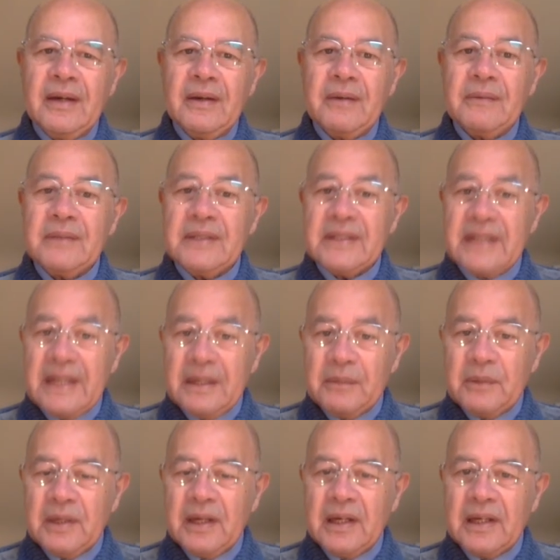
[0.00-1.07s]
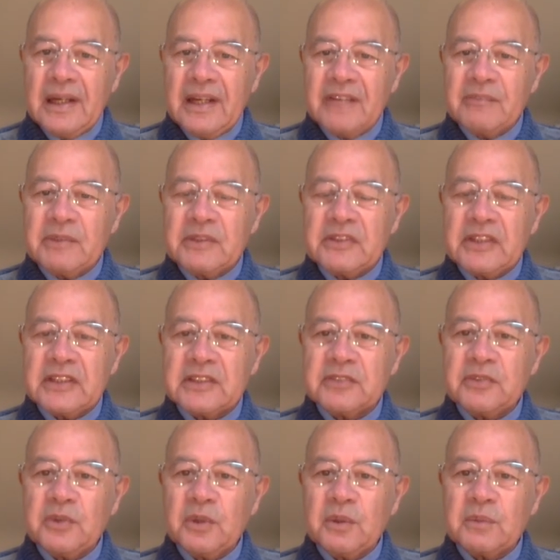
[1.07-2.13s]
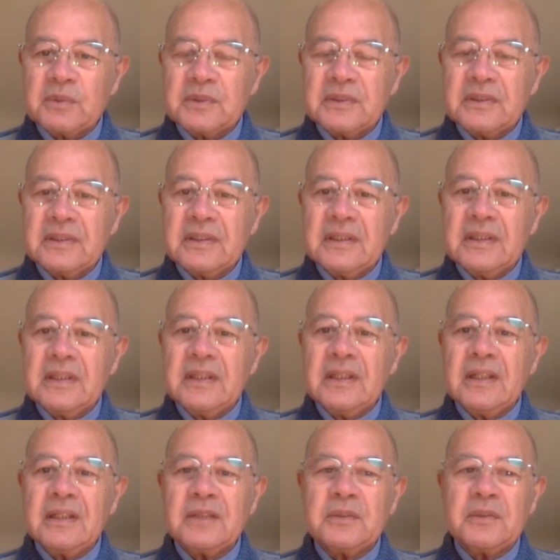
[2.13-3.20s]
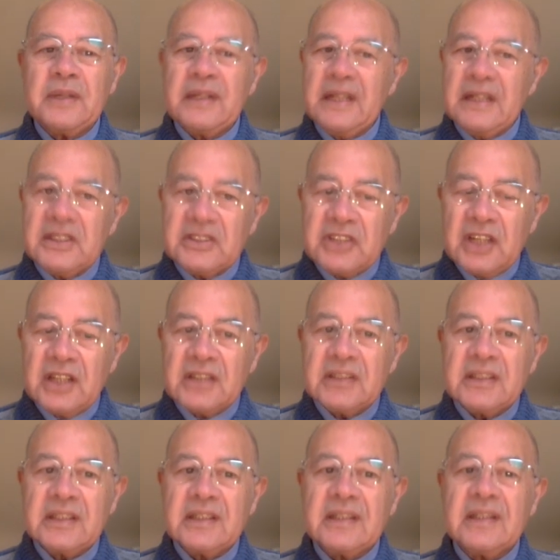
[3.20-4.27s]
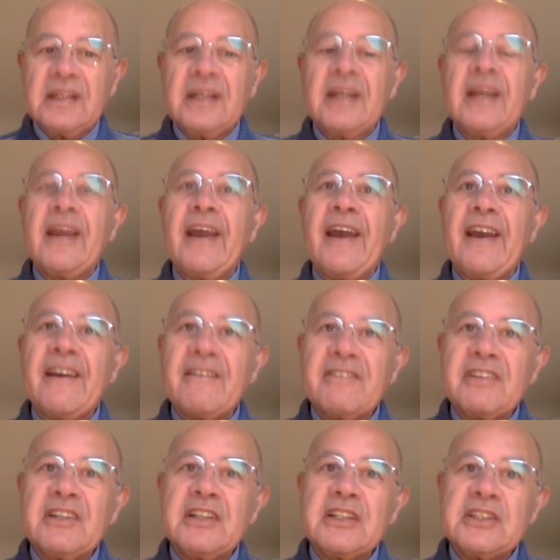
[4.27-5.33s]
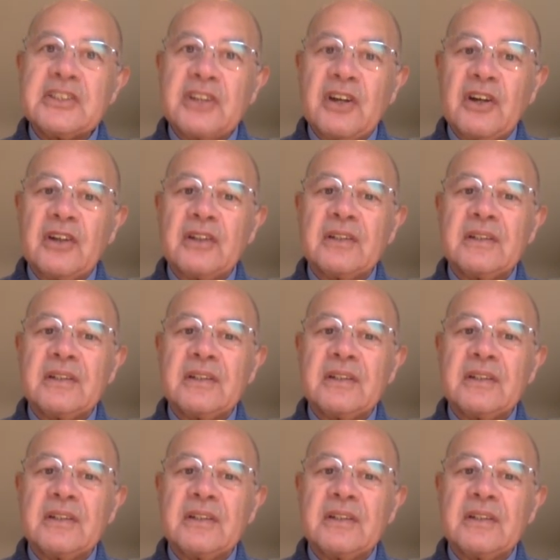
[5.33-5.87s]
Only then will our life be transformed into an enchanting, heavenly song